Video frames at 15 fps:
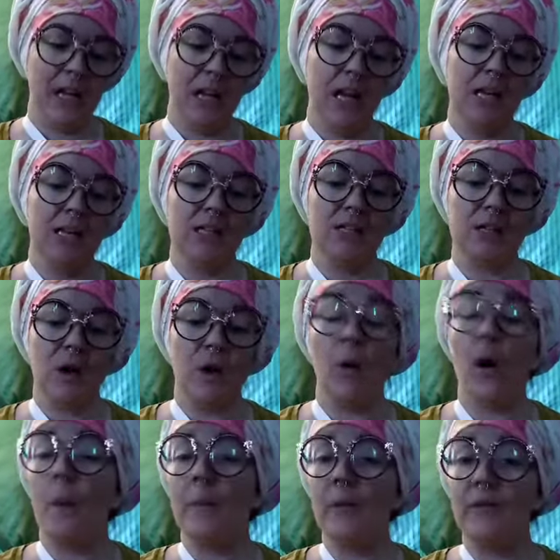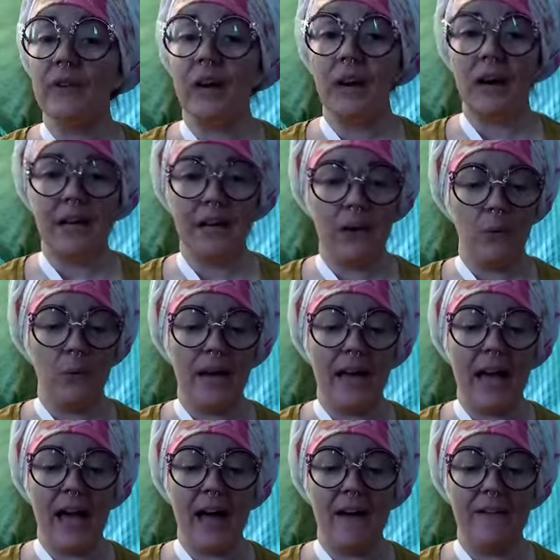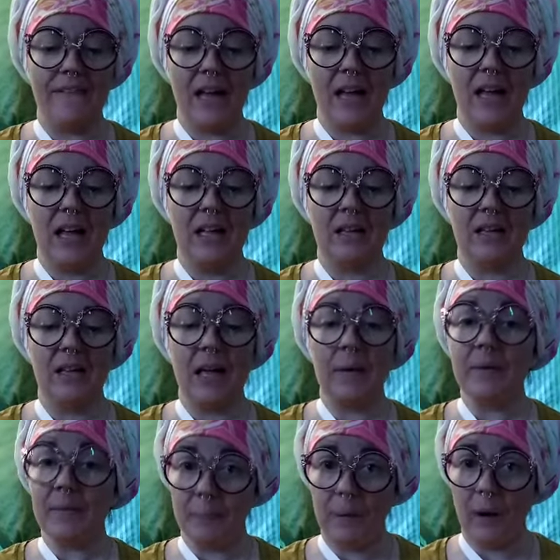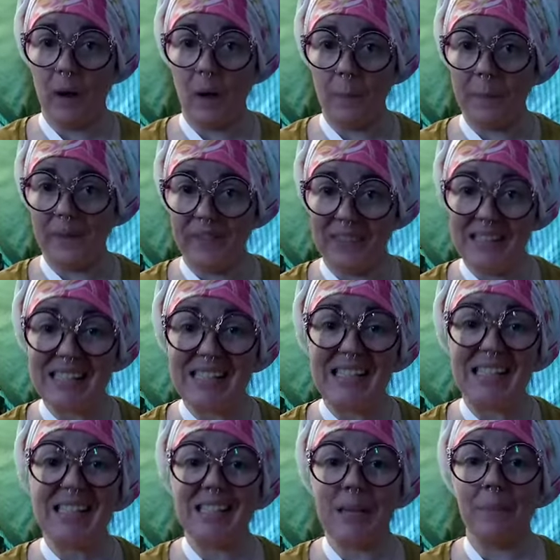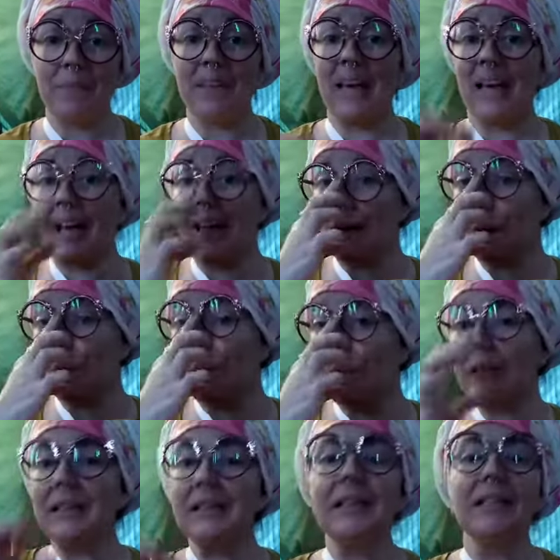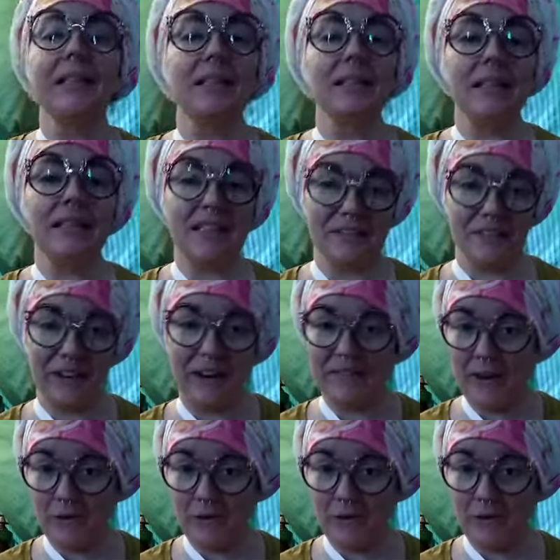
Yes. So moving on, we have lemon balm, but this is something completely different.